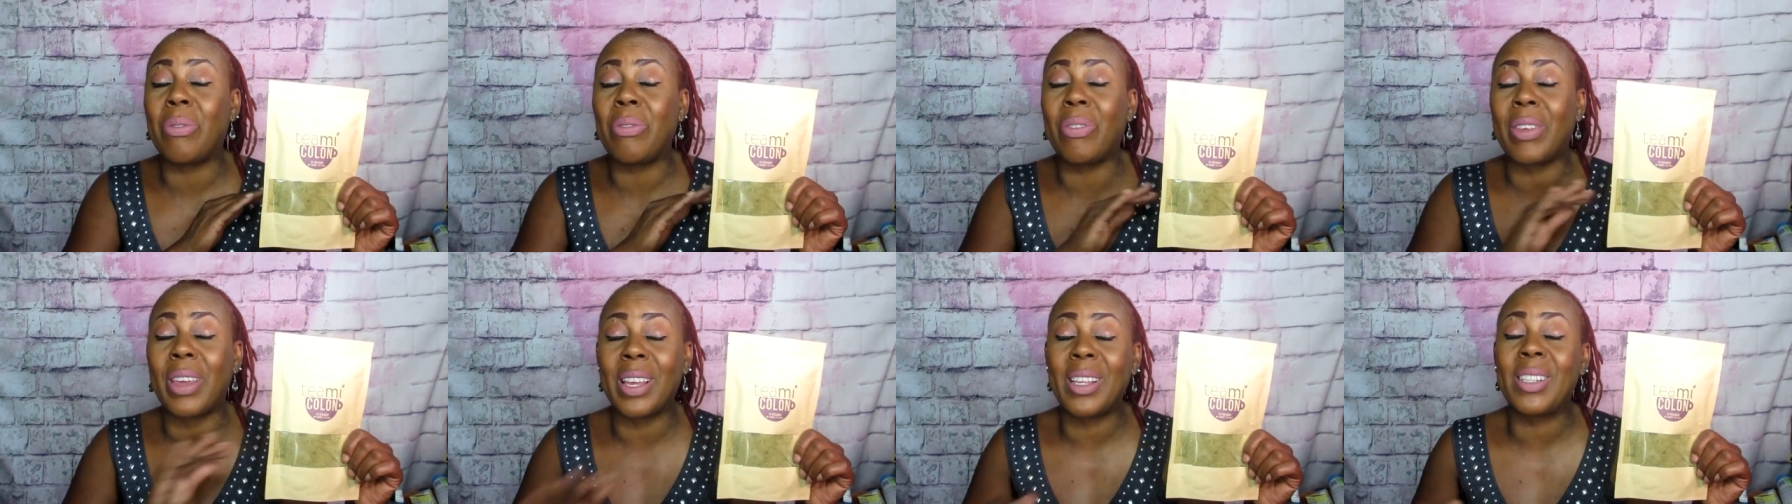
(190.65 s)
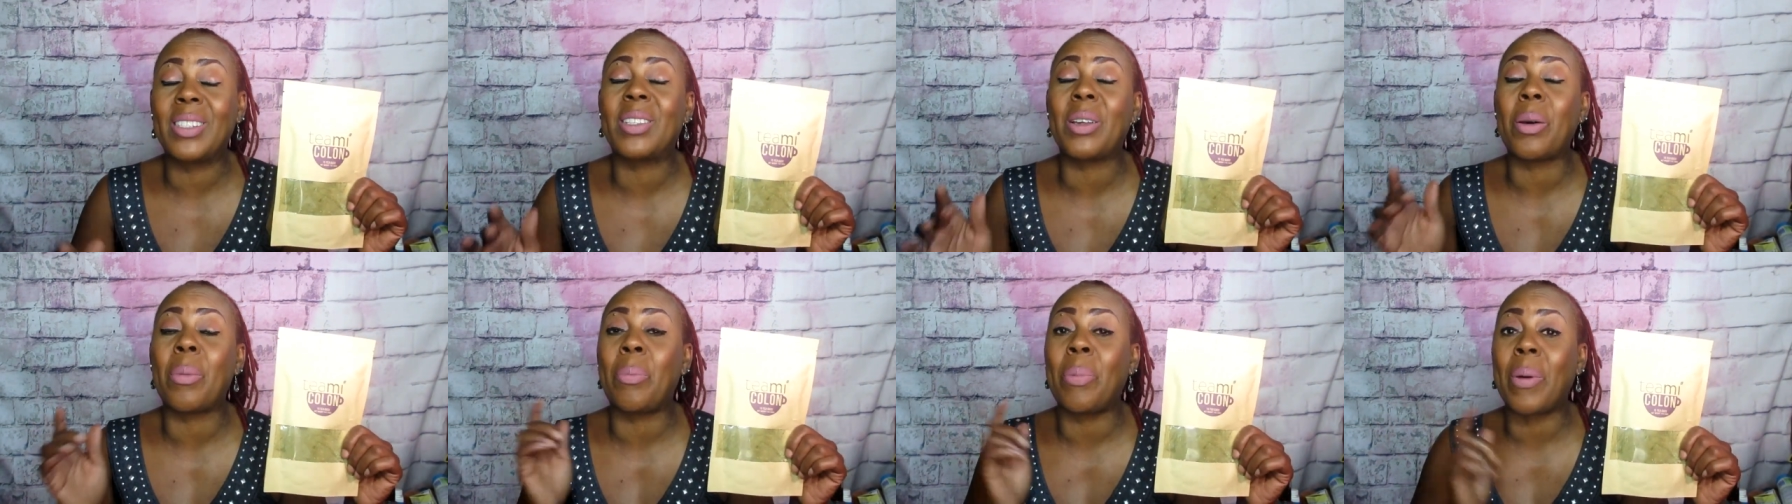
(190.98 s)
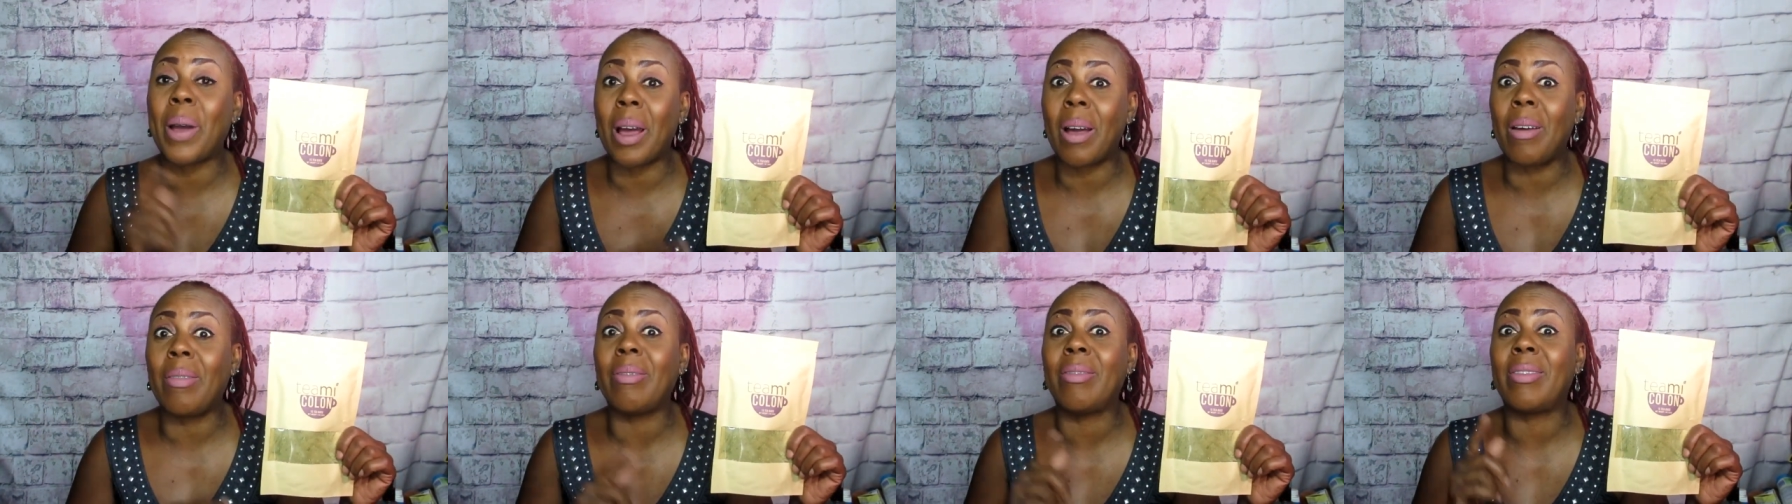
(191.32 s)
things
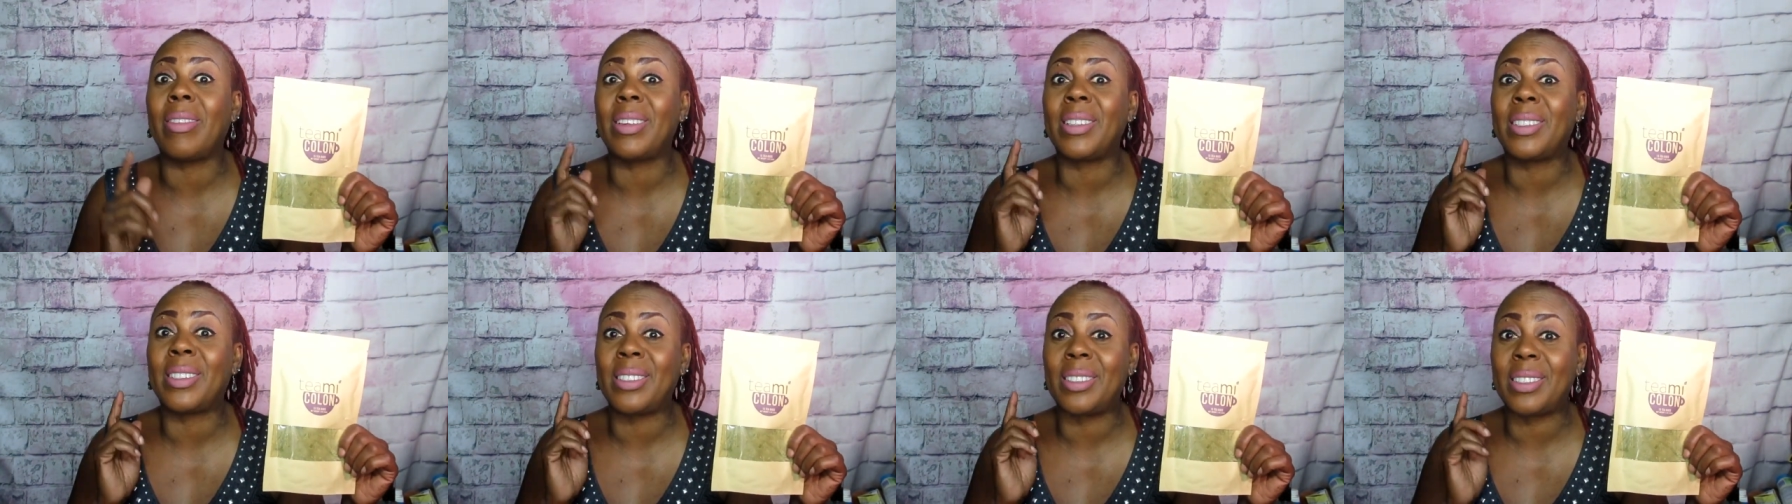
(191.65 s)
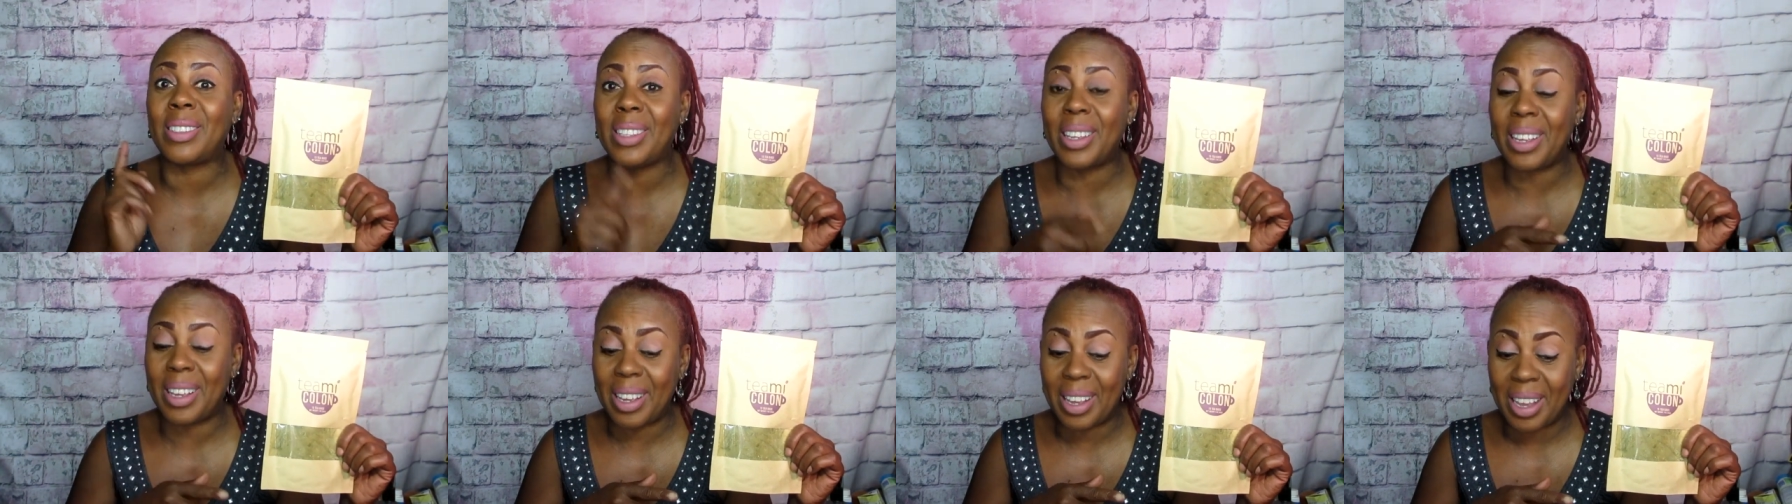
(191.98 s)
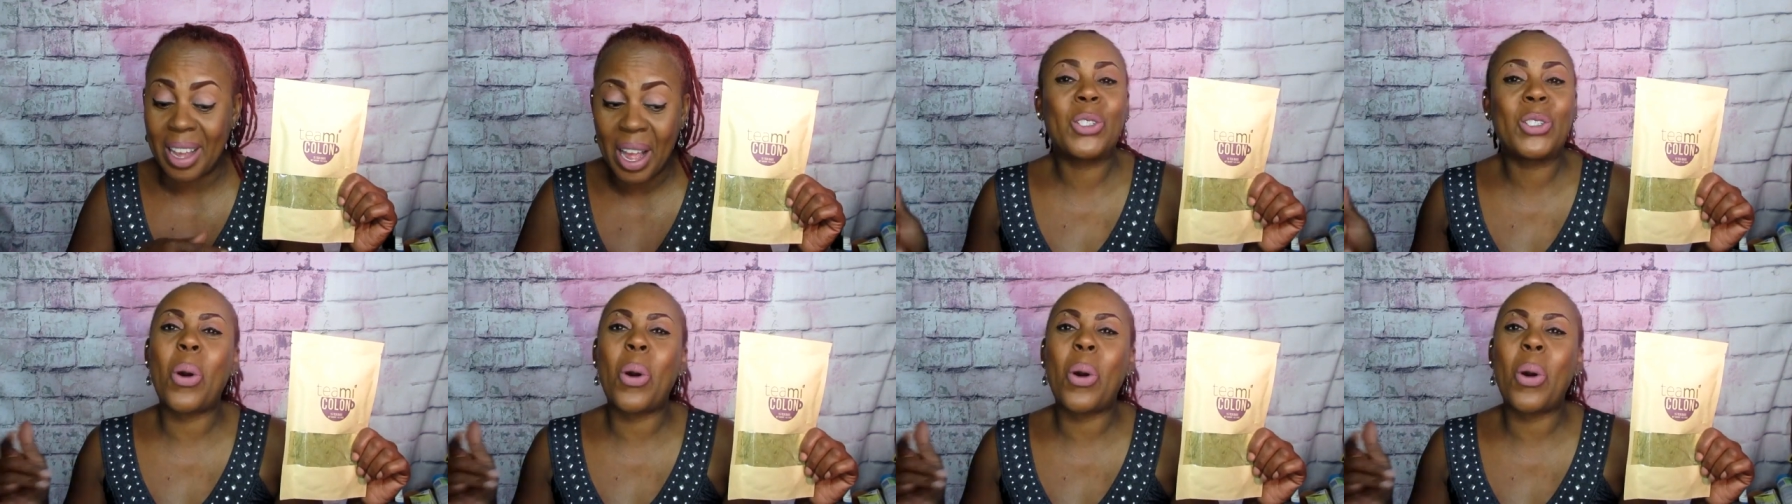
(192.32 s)
about this tea.